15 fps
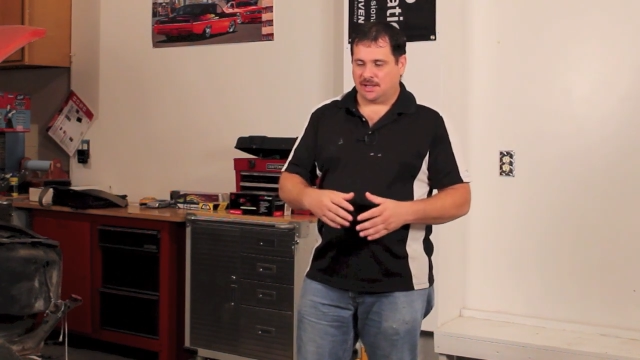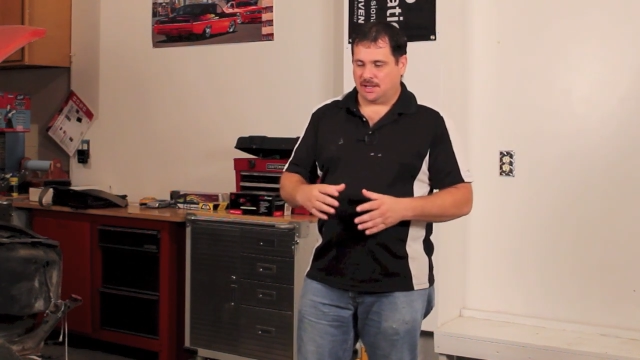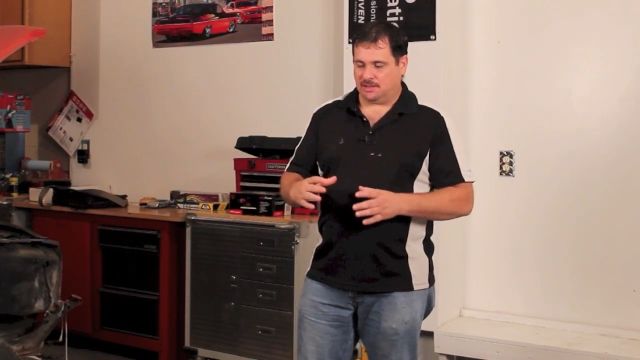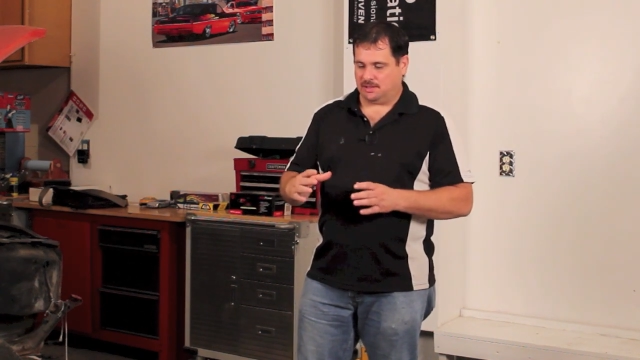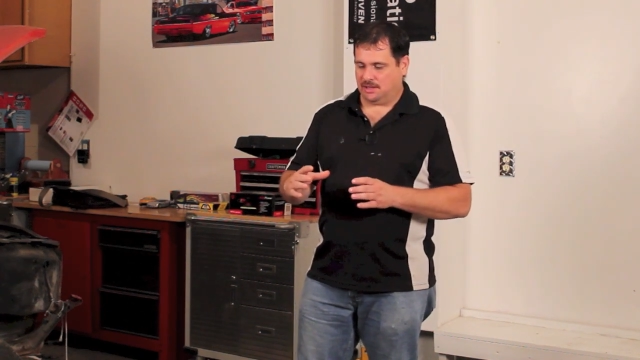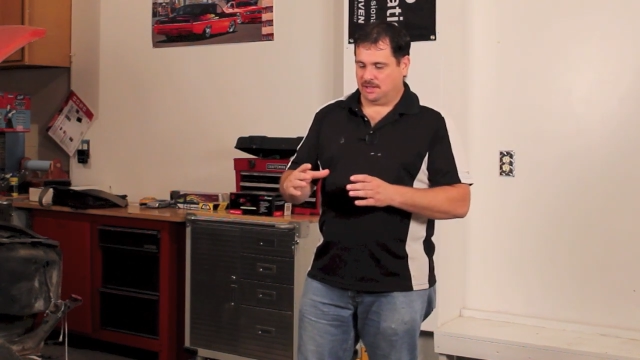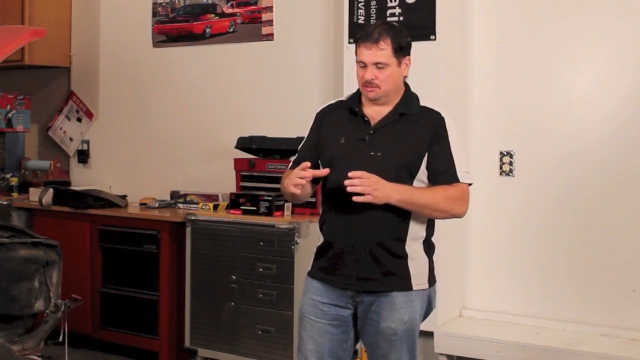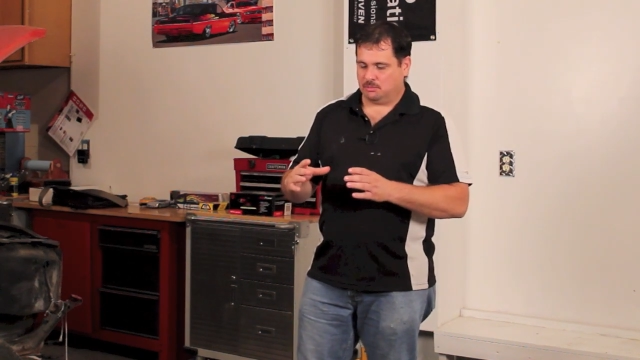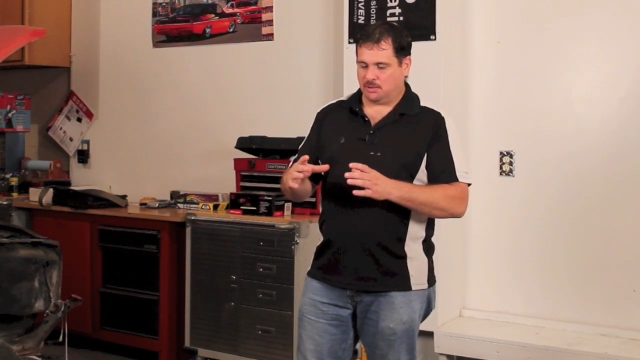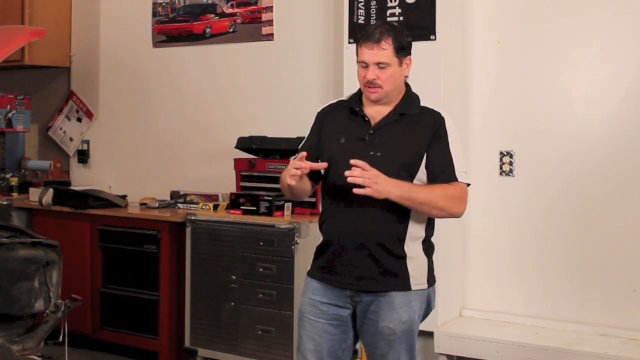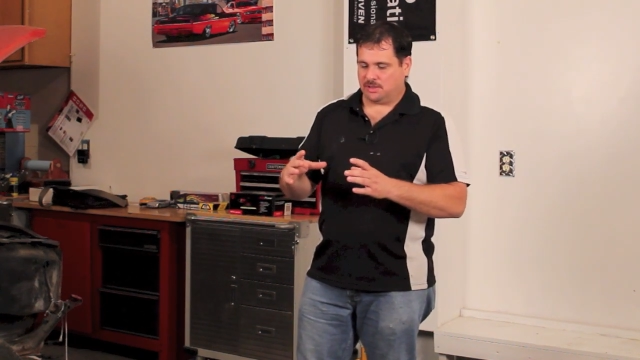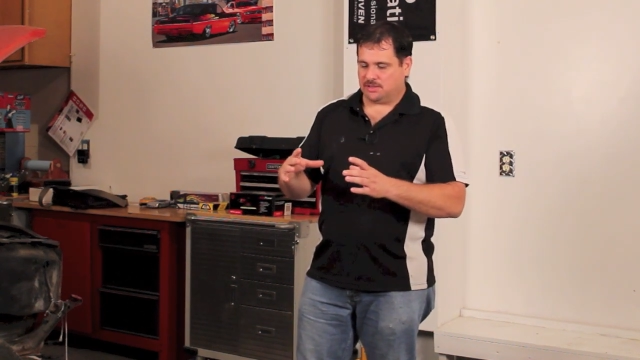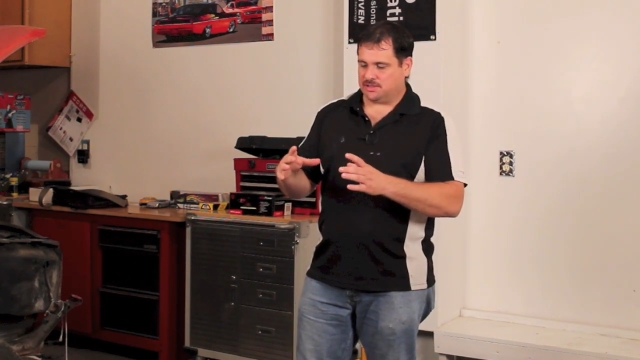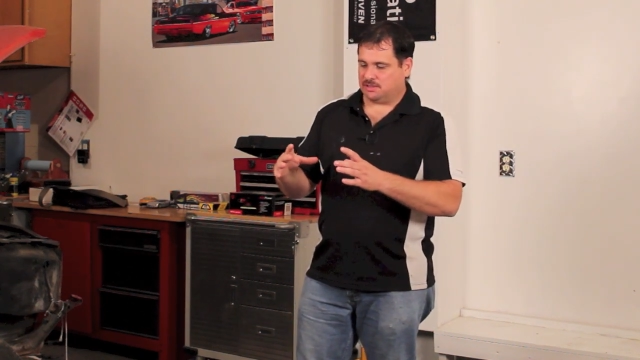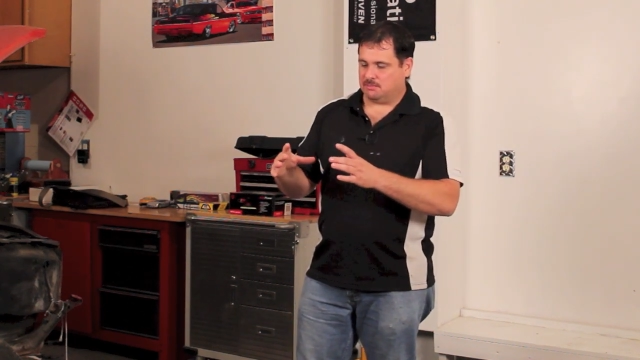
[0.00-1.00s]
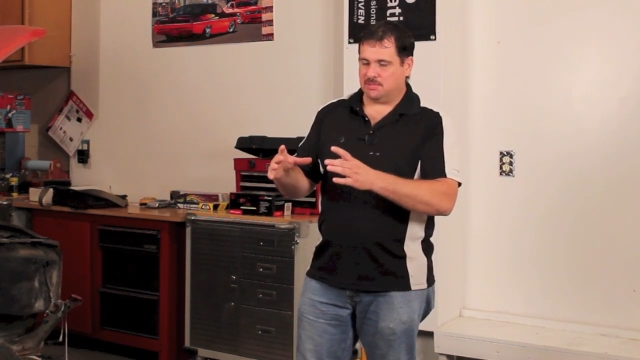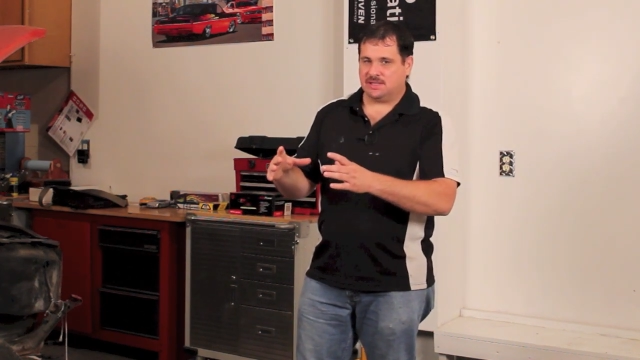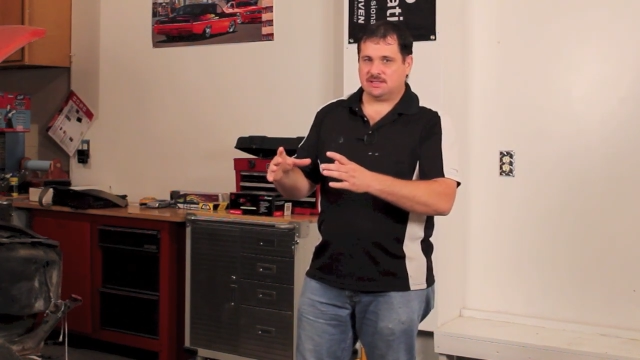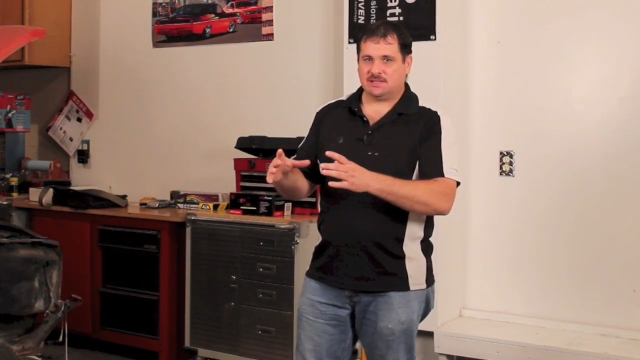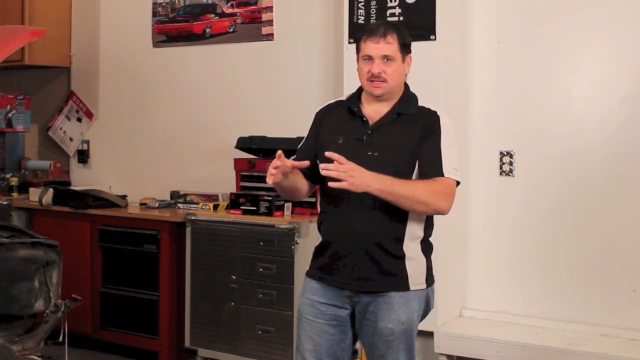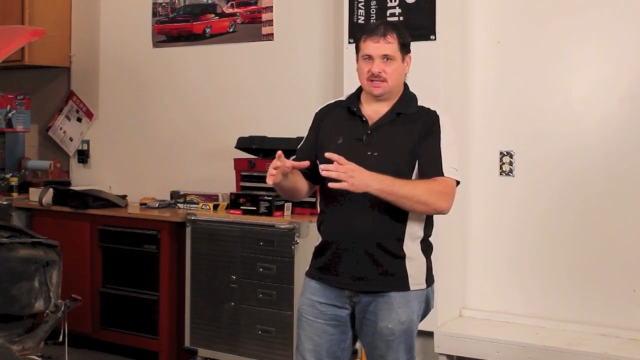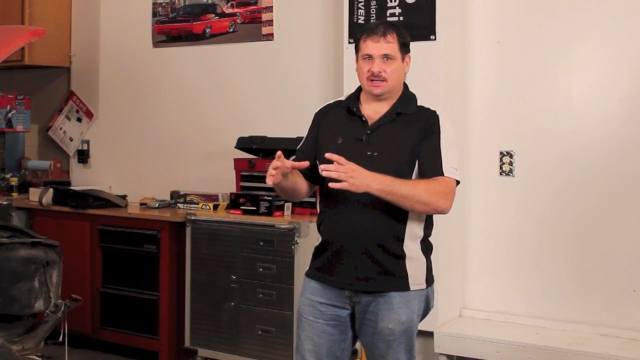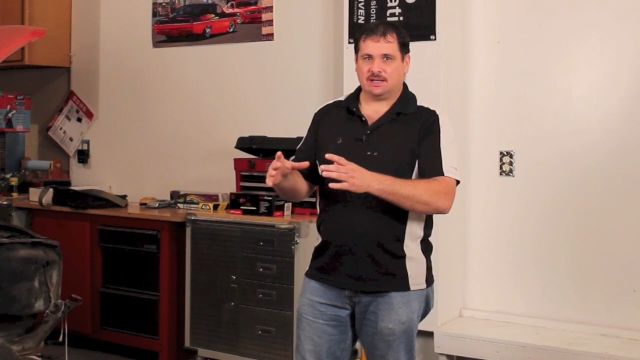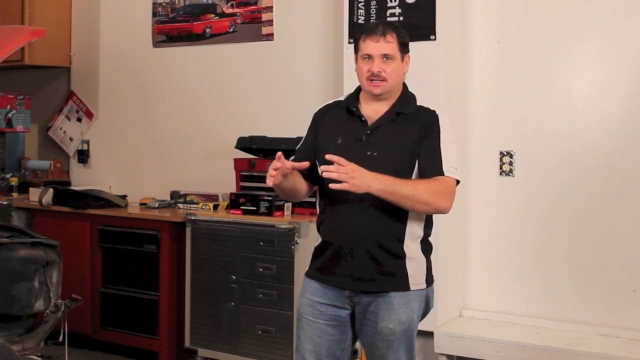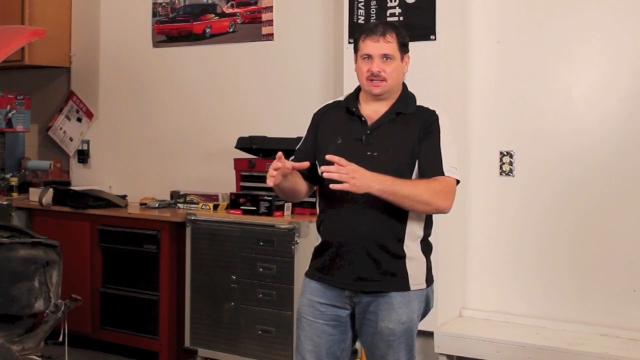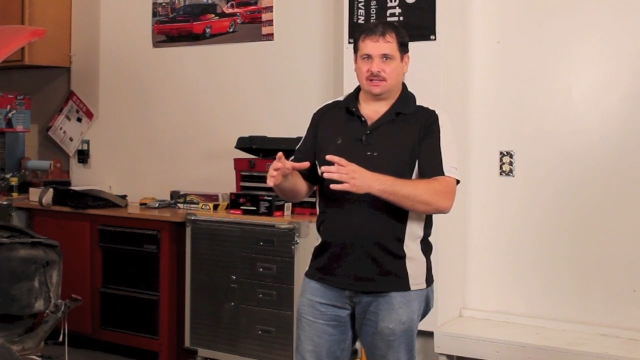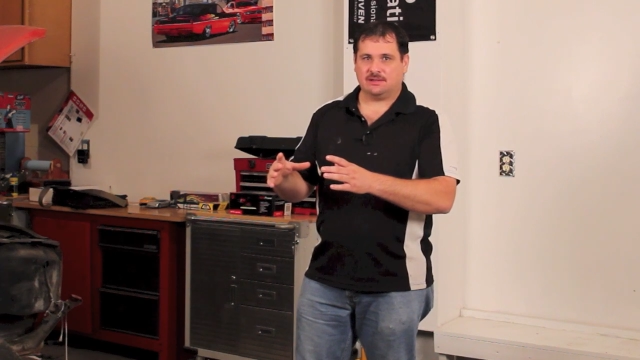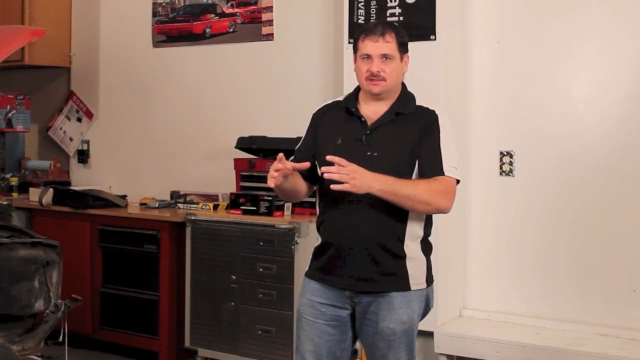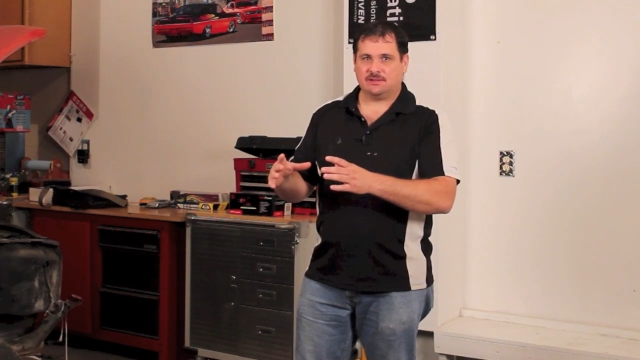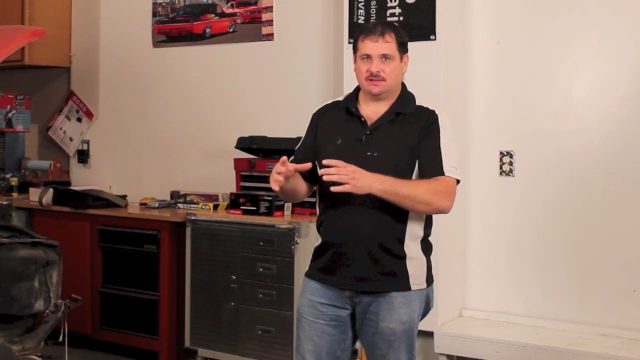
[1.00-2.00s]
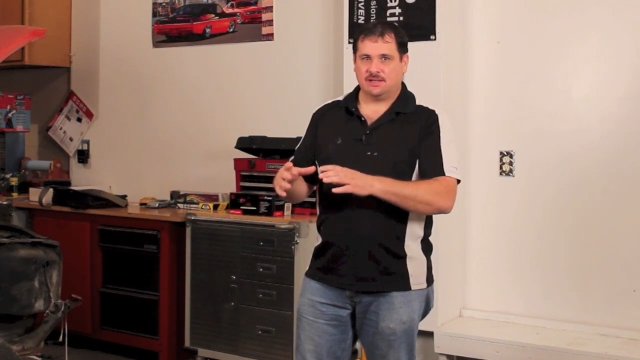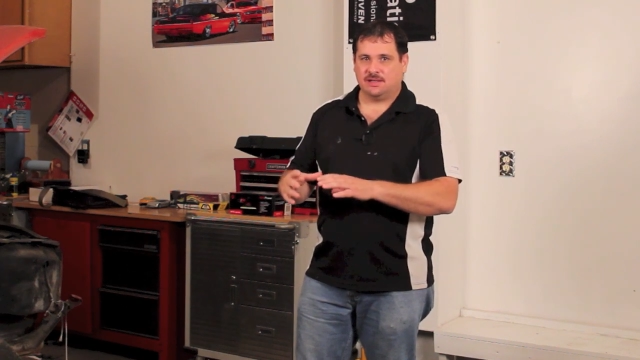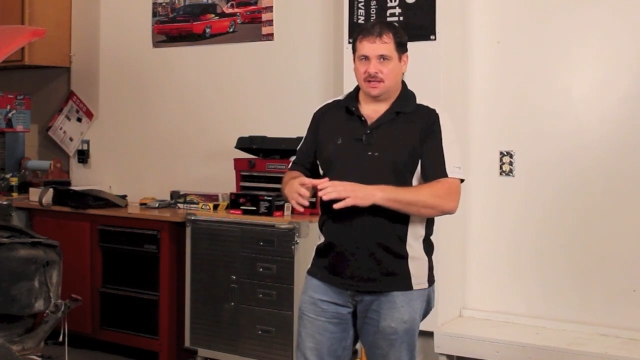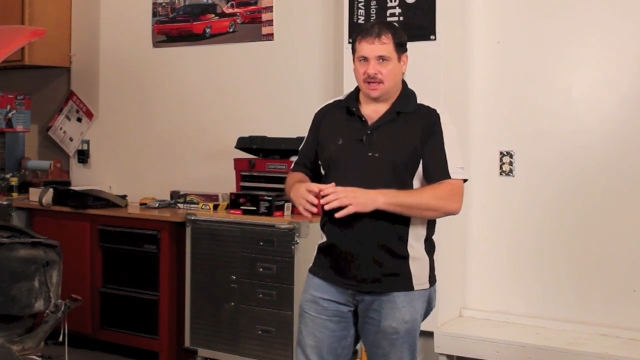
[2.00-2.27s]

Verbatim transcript: And the other part's the mixing lids.